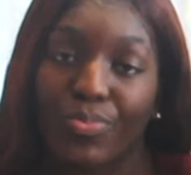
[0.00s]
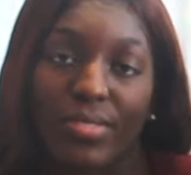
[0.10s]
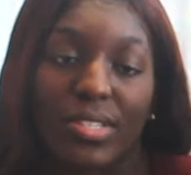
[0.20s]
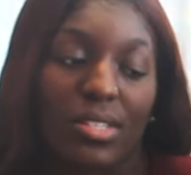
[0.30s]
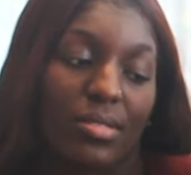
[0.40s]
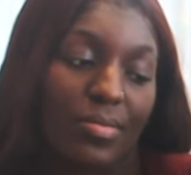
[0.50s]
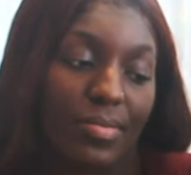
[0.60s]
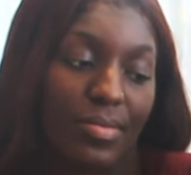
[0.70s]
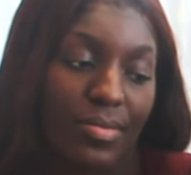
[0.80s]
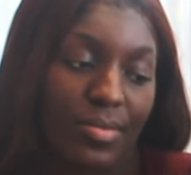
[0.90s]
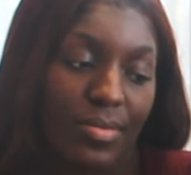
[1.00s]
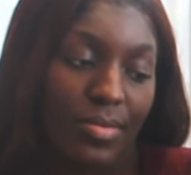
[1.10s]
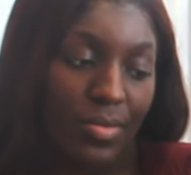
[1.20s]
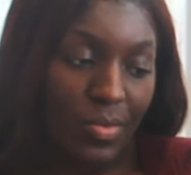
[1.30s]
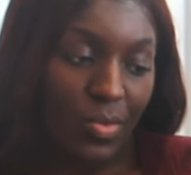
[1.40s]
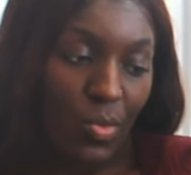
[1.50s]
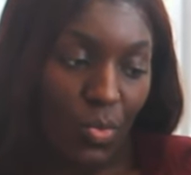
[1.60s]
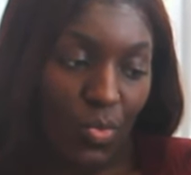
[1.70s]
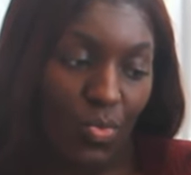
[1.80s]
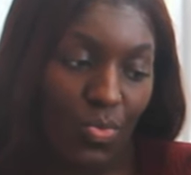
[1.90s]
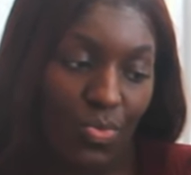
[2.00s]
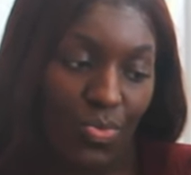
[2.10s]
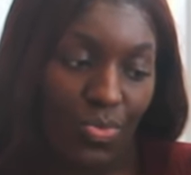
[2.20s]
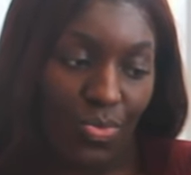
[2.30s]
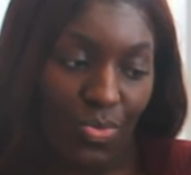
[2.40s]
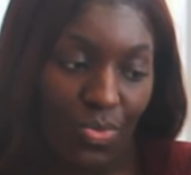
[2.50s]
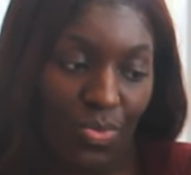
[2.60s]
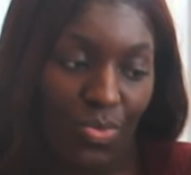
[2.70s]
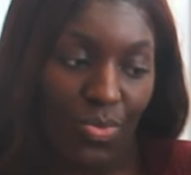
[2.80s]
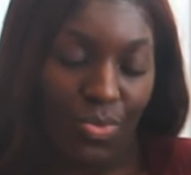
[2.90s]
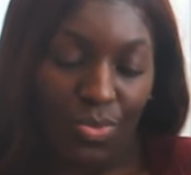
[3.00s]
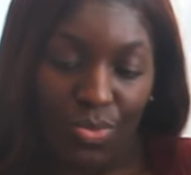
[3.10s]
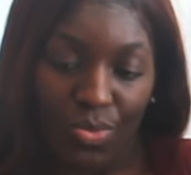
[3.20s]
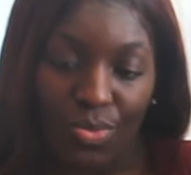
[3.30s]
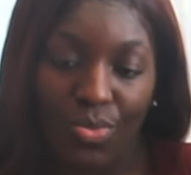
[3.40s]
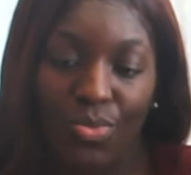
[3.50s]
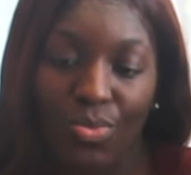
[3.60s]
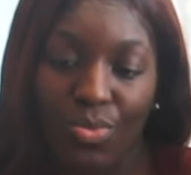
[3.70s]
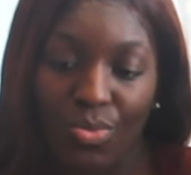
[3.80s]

This person isn't speaking.